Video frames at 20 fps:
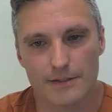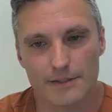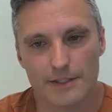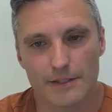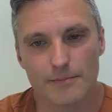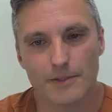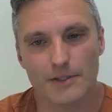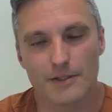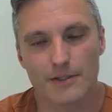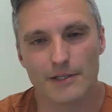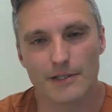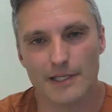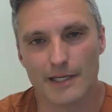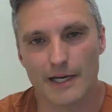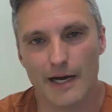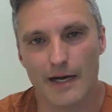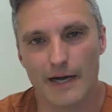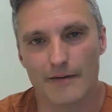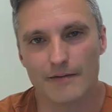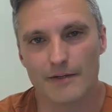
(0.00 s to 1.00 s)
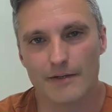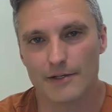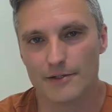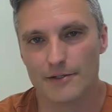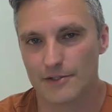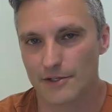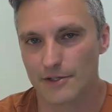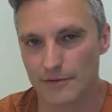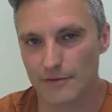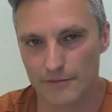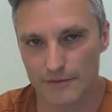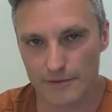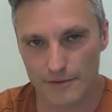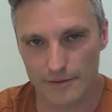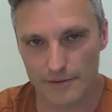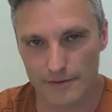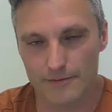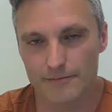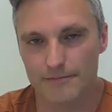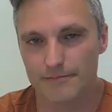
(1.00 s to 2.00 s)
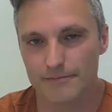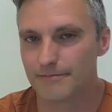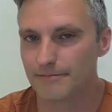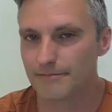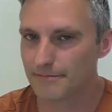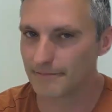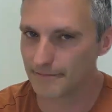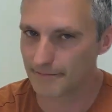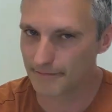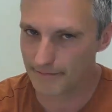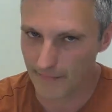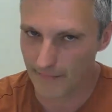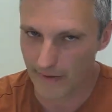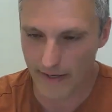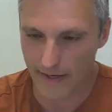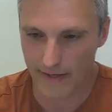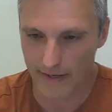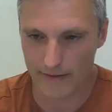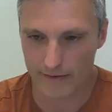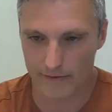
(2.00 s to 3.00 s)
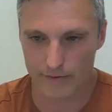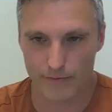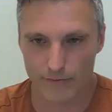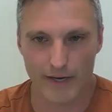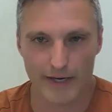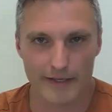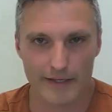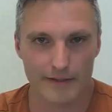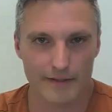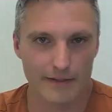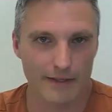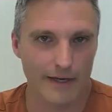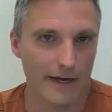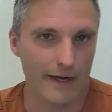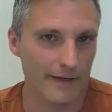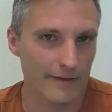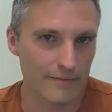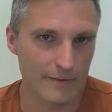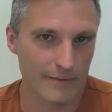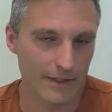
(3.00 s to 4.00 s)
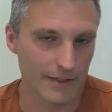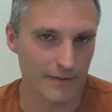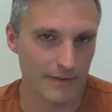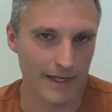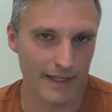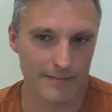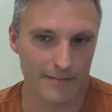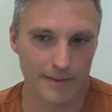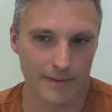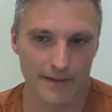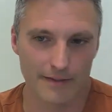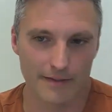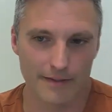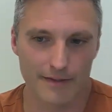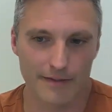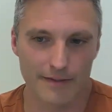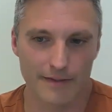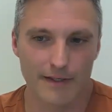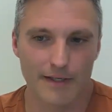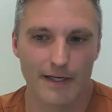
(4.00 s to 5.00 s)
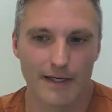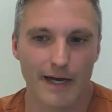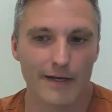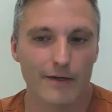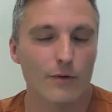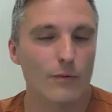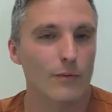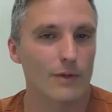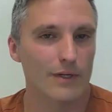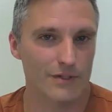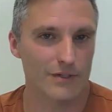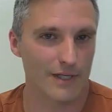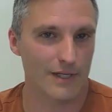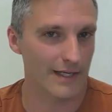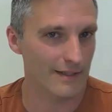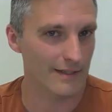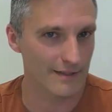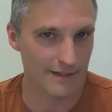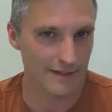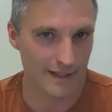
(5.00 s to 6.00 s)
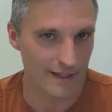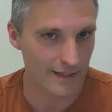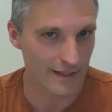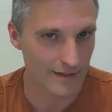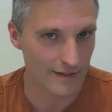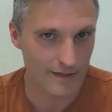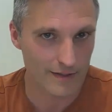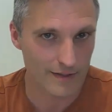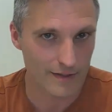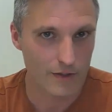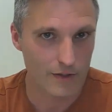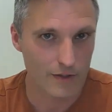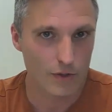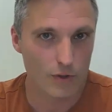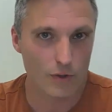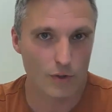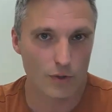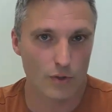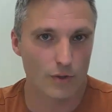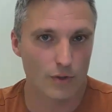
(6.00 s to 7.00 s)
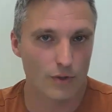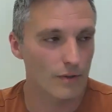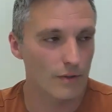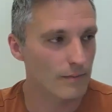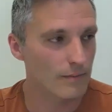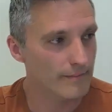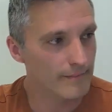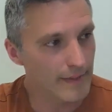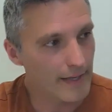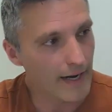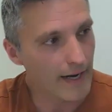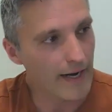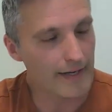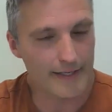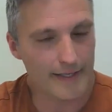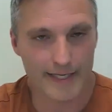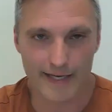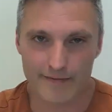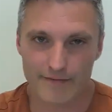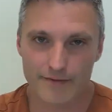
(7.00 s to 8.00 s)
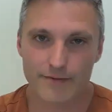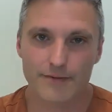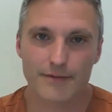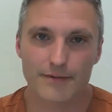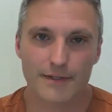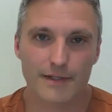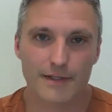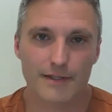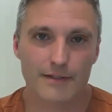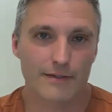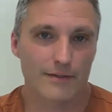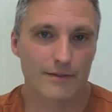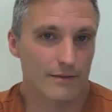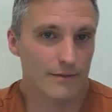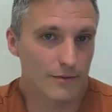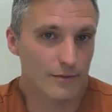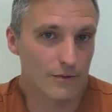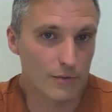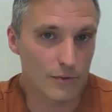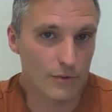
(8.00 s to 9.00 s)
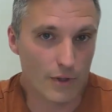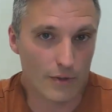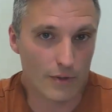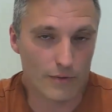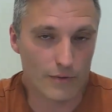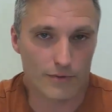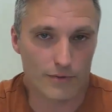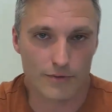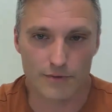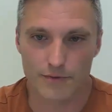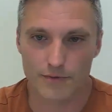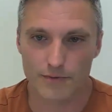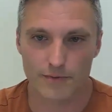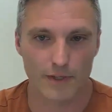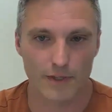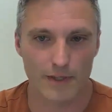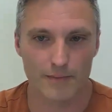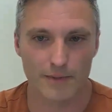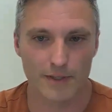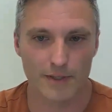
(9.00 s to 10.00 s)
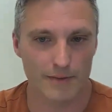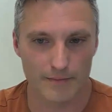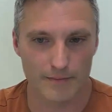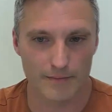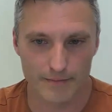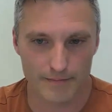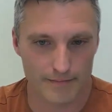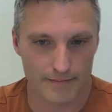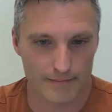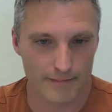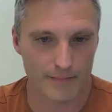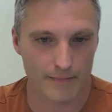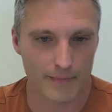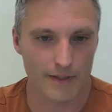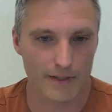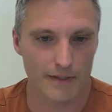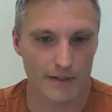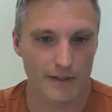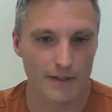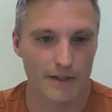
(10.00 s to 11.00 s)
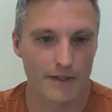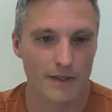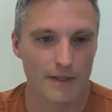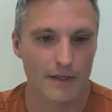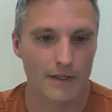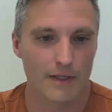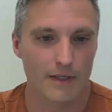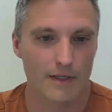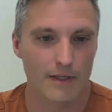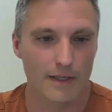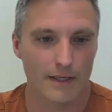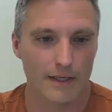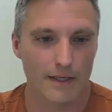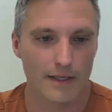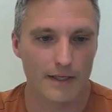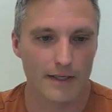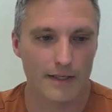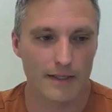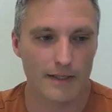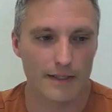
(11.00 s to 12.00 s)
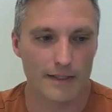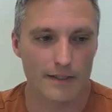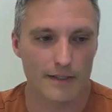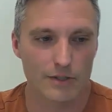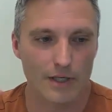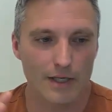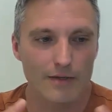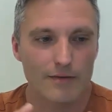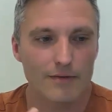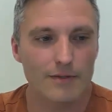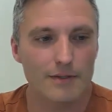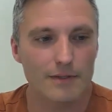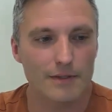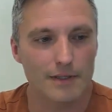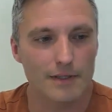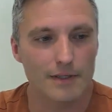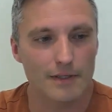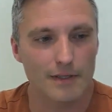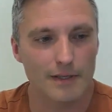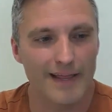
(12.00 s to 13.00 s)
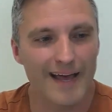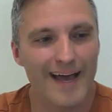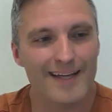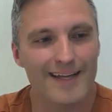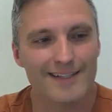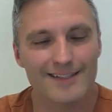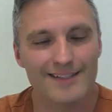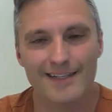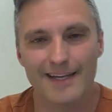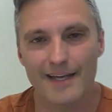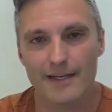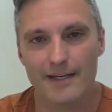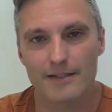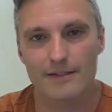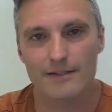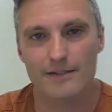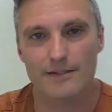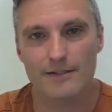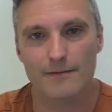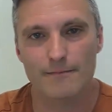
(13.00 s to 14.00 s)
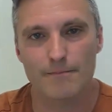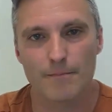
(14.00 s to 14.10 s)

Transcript: typically not very skillful and not really recommended. I don't want to say it's like a never thing, because who knows? I mean, but generally that stance,